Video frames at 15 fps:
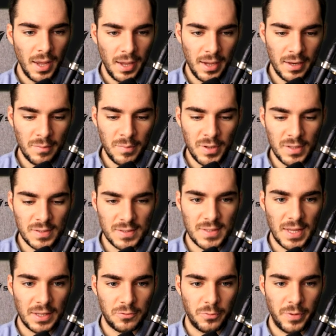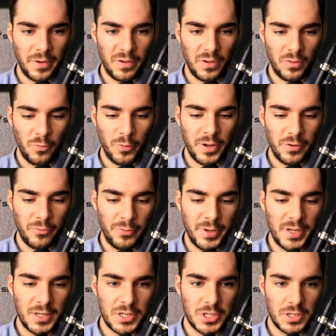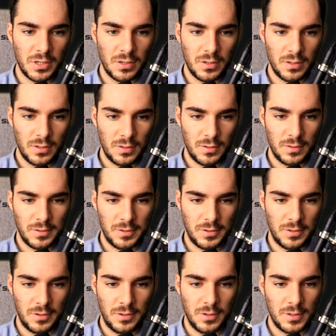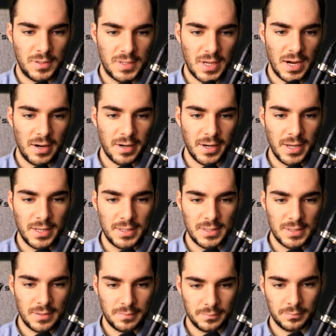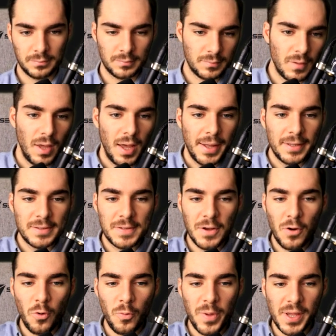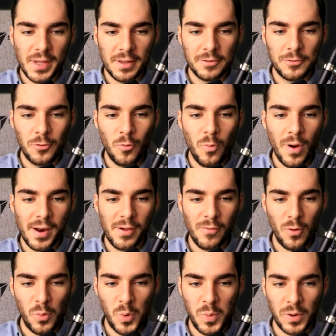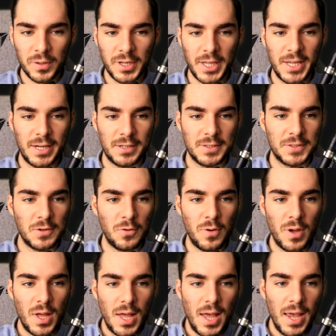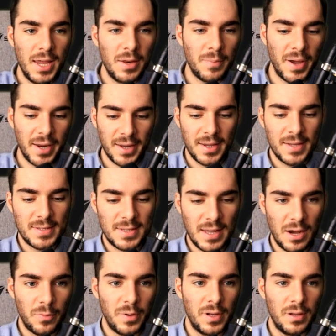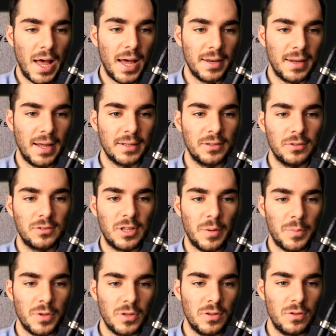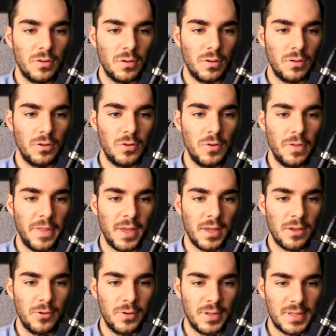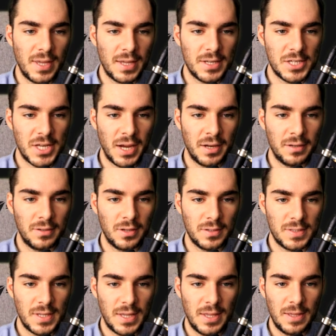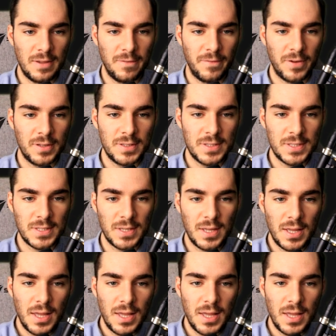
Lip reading: it means that we reach the target, and so we can do whatever we want here. So in my case, I will add at the top using Unity Engine.event,